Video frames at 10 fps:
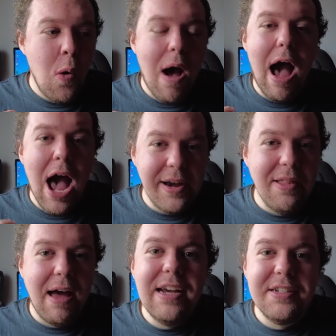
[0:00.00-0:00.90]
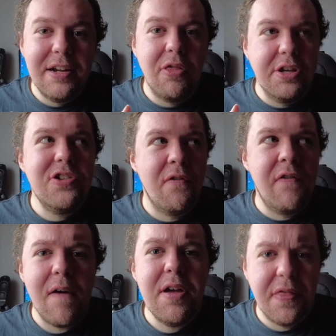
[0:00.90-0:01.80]
who are analyzing this
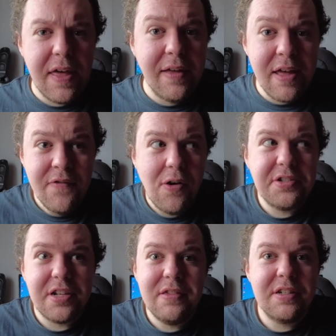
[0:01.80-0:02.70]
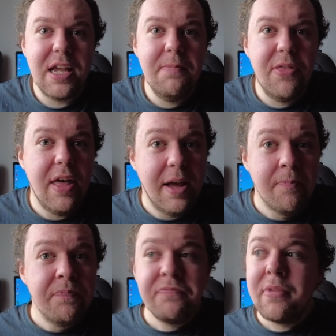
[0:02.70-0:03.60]
very thing, they've all said the same
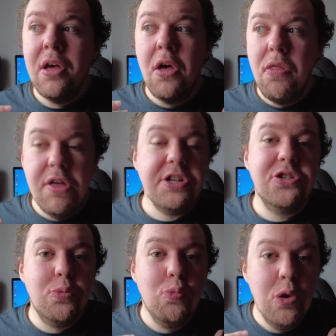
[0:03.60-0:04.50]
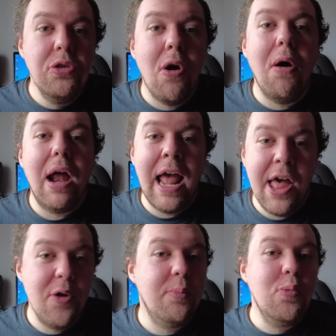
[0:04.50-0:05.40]
thing. This will not
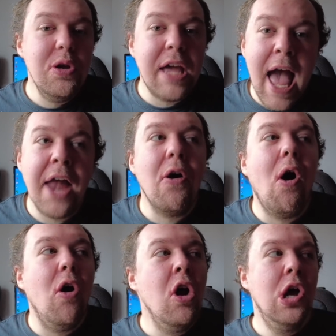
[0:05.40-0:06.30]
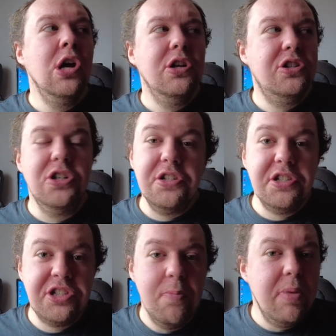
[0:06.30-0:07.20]
help. We cannot
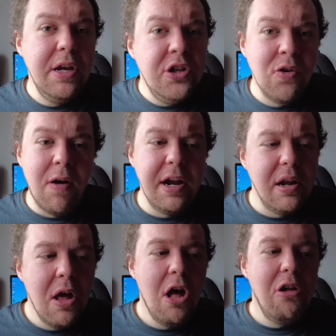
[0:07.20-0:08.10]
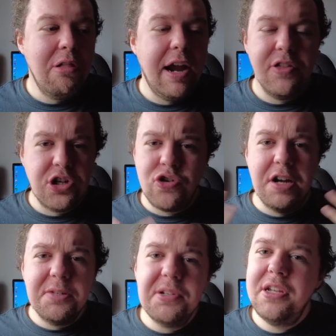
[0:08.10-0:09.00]
just simply join like the
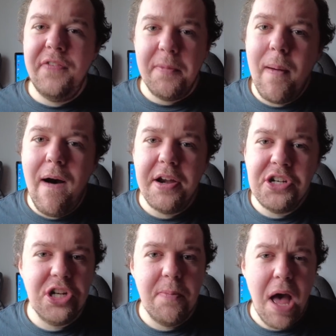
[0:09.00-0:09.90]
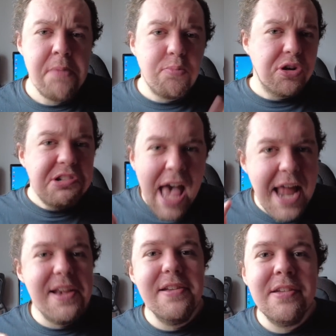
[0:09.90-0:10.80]
Trans-Pacific Partnership and
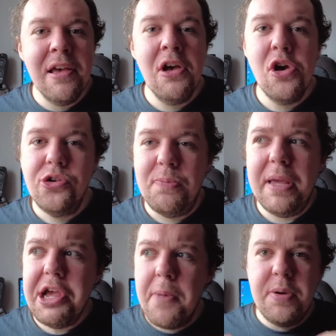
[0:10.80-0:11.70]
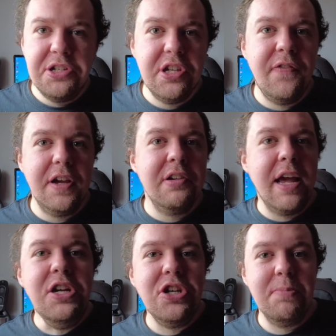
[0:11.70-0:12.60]
pretend to be a Pacific
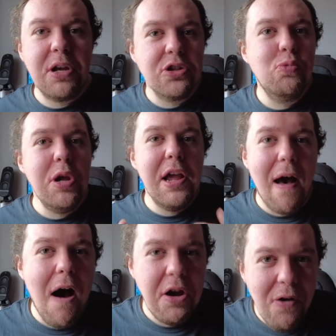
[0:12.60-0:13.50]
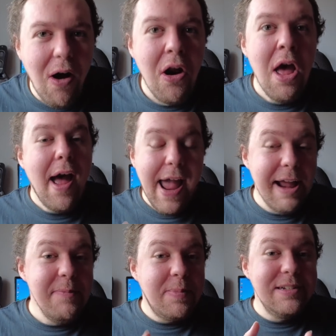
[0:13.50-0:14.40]
nation because we are not
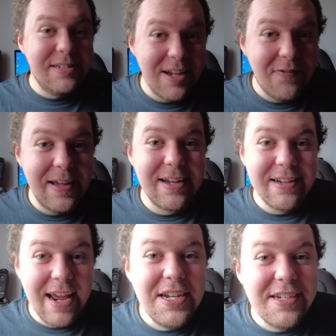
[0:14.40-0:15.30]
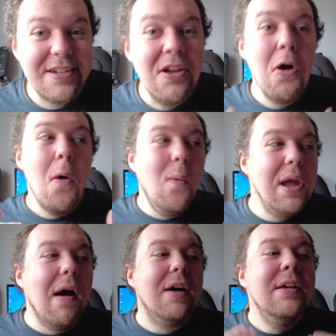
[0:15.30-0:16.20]
a Pacific nation.
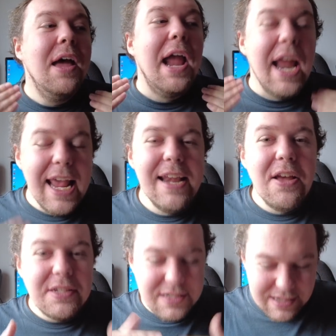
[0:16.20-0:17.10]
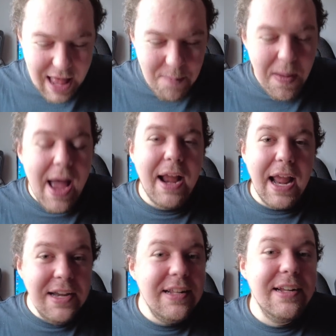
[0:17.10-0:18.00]
We are in slap bang
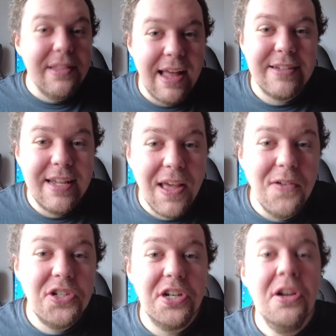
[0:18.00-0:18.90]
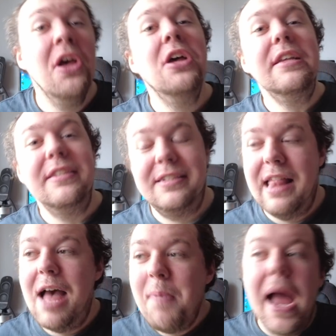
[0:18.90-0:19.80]
in the Atlantic Ocean,
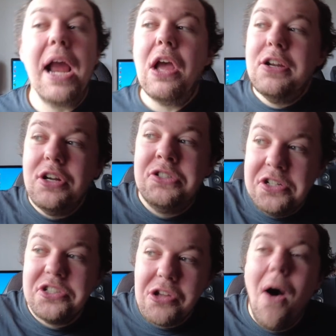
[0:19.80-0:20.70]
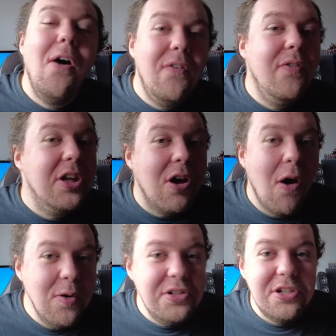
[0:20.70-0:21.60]
slap bang just off the
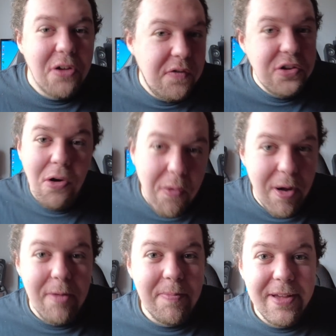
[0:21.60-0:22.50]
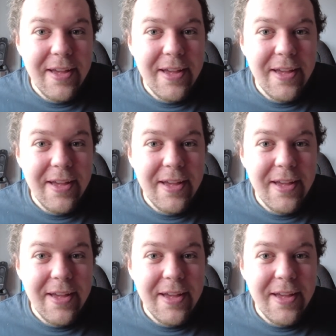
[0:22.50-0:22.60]
coast of Europe.